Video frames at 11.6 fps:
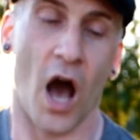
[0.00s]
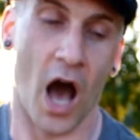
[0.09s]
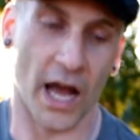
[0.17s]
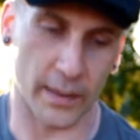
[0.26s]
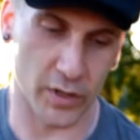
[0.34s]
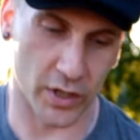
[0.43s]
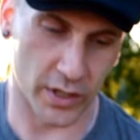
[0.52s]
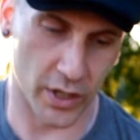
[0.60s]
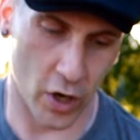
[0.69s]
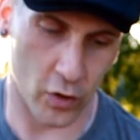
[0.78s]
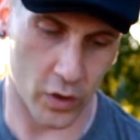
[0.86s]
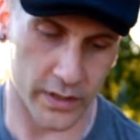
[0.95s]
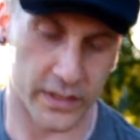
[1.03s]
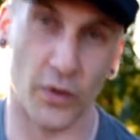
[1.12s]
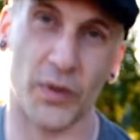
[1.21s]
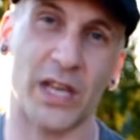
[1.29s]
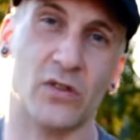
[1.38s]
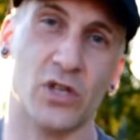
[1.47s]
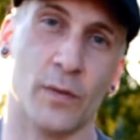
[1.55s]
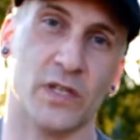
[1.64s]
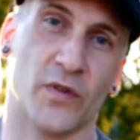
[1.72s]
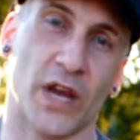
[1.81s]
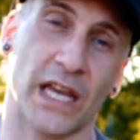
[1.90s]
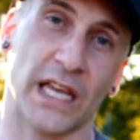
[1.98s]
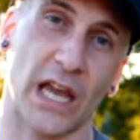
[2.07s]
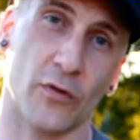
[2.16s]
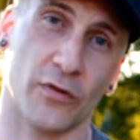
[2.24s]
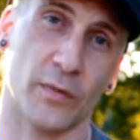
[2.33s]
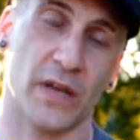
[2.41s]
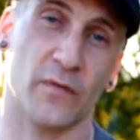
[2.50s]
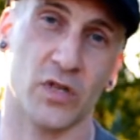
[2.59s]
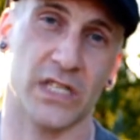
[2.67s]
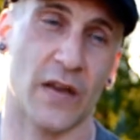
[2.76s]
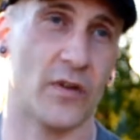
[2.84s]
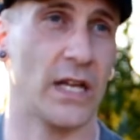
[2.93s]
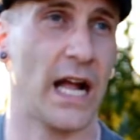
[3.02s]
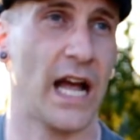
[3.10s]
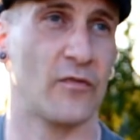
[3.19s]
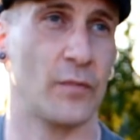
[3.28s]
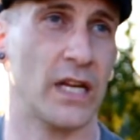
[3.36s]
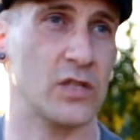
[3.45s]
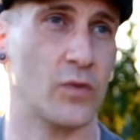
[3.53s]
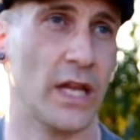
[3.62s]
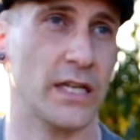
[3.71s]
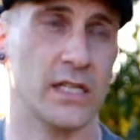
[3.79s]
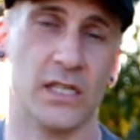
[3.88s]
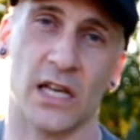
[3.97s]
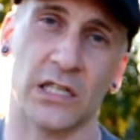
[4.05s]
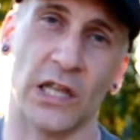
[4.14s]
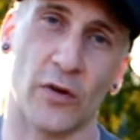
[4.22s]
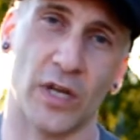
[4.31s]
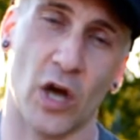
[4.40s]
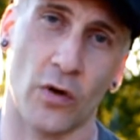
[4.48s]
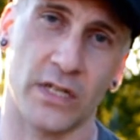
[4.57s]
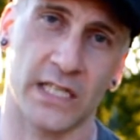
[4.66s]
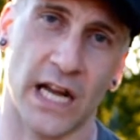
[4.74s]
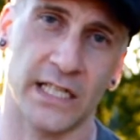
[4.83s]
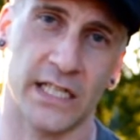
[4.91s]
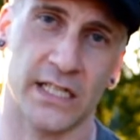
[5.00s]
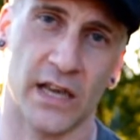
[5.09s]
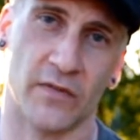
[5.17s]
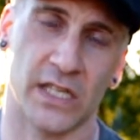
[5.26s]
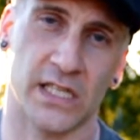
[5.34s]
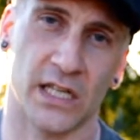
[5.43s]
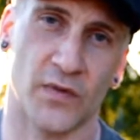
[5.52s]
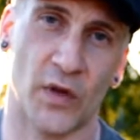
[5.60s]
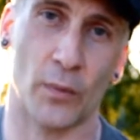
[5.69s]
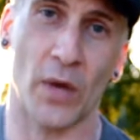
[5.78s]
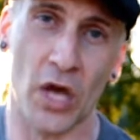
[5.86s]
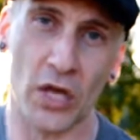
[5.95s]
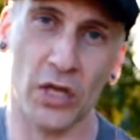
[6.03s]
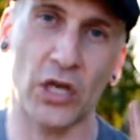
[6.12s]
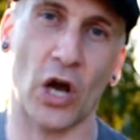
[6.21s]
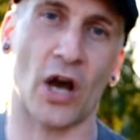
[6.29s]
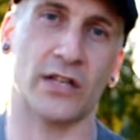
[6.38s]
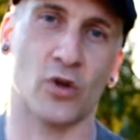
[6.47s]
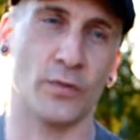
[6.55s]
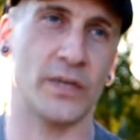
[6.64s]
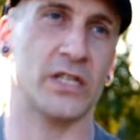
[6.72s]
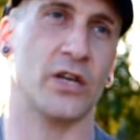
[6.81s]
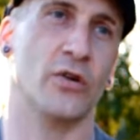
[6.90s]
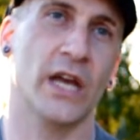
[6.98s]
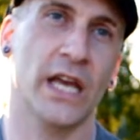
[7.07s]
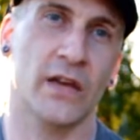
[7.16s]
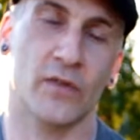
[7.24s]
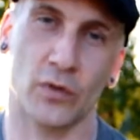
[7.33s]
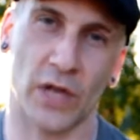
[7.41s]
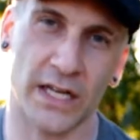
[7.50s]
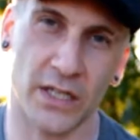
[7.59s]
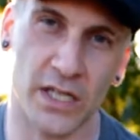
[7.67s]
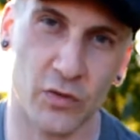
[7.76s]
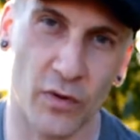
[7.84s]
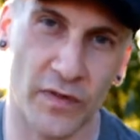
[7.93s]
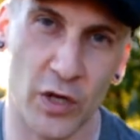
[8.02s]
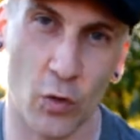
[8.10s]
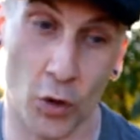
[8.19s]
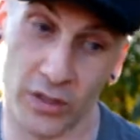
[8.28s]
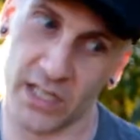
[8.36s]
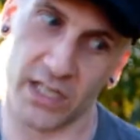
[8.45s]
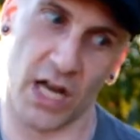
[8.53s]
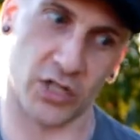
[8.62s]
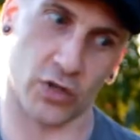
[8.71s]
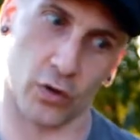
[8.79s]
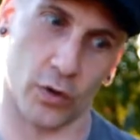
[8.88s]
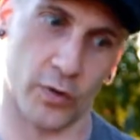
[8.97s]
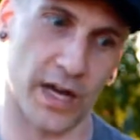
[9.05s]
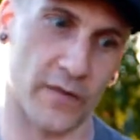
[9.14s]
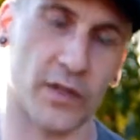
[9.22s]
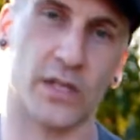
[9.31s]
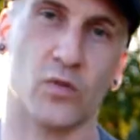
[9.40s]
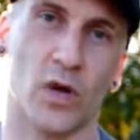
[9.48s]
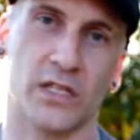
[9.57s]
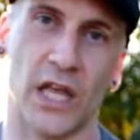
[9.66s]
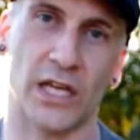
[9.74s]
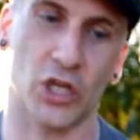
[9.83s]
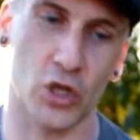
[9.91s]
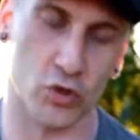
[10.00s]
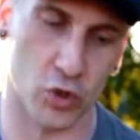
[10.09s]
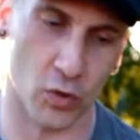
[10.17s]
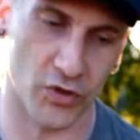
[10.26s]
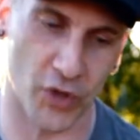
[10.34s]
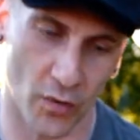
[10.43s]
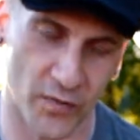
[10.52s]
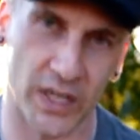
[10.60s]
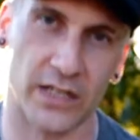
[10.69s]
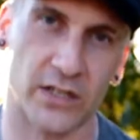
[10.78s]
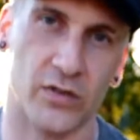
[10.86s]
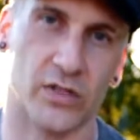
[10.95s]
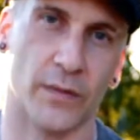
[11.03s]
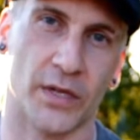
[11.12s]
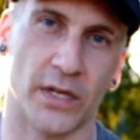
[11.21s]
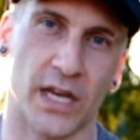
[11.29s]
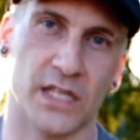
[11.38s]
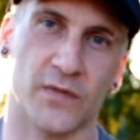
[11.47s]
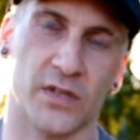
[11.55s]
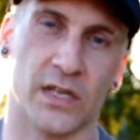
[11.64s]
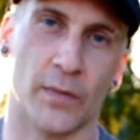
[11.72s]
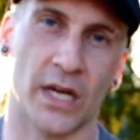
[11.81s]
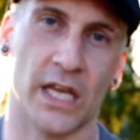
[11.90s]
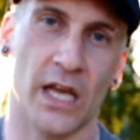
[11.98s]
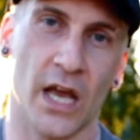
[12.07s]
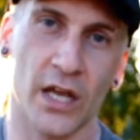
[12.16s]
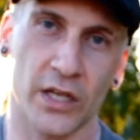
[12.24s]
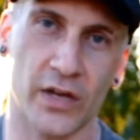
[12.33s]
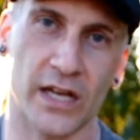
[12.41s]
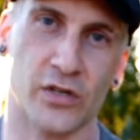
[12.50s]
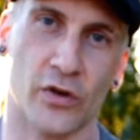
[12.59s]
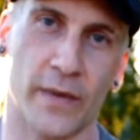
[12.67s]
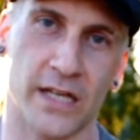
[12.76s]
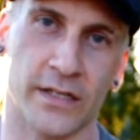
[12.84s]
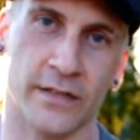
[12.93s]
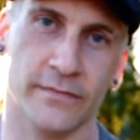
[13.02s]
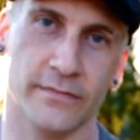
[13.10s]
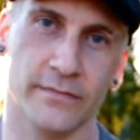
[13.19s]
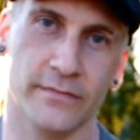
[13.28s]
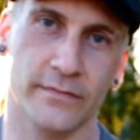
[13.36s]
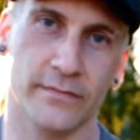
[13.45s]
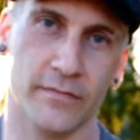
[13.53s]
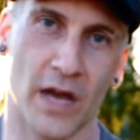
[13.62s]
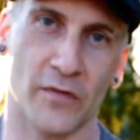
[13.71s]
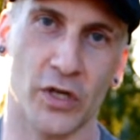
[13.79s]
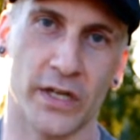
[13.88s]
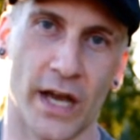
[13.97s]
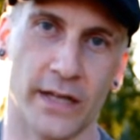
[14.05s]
I am going to go, so thank you so much for hanging out with me for seven and a half minutes while I discuss Larry Cohen's 1976 film. God told me to. If you liked this review or discussion or whatever this was, like usual, don't forget to do something nice for somebody. You guys are amazing. Have a good